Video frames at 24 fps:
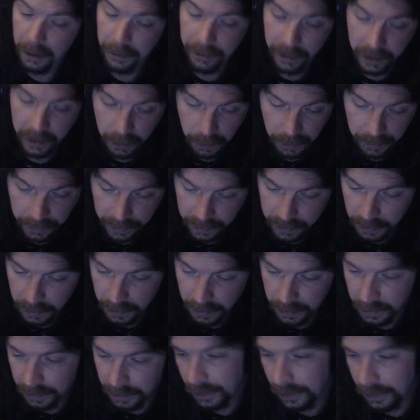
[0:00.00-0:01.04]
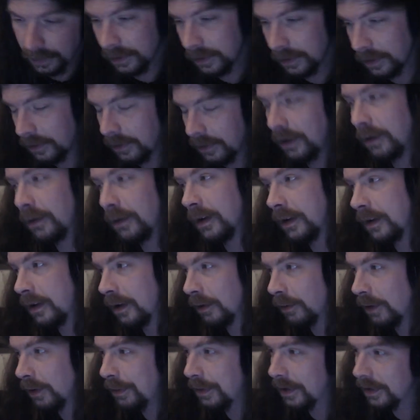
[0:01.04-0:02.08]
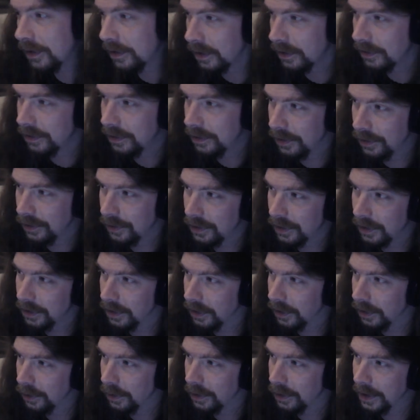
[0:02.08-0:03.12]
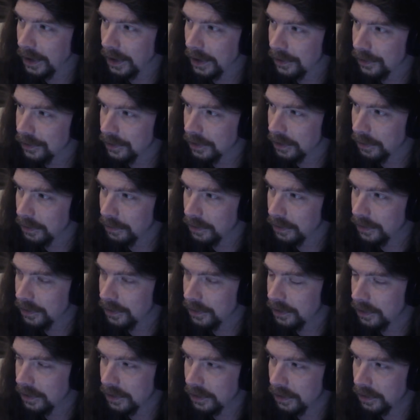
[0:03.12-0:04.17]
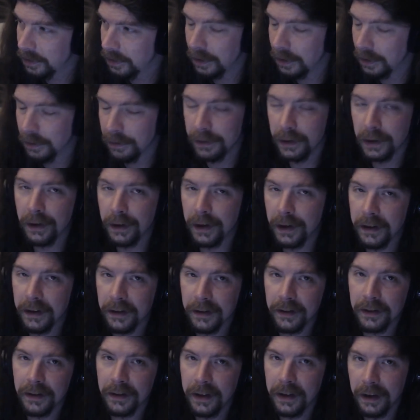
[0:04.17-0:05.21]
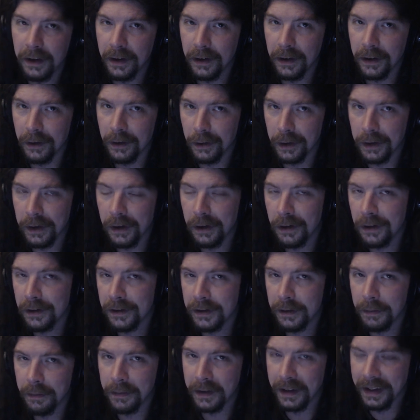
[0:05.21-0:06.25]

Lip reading: I know if I start going into the women's section and chilling and all of that shit, I'm just gonna start getting flirty and just hitting on all the girls and get